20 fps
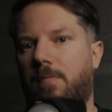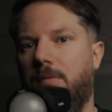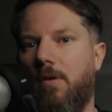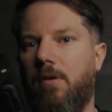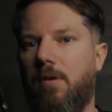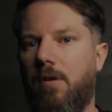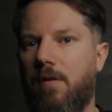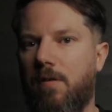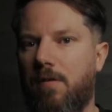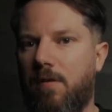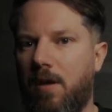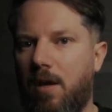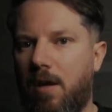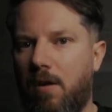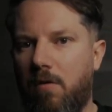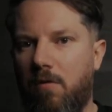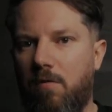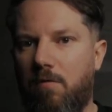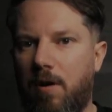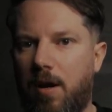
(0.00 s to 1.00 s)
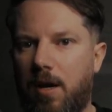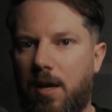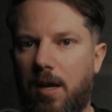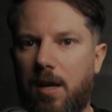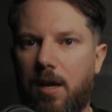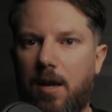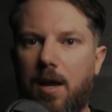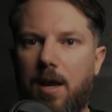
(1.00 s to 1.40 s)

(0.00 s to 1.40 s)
You can see already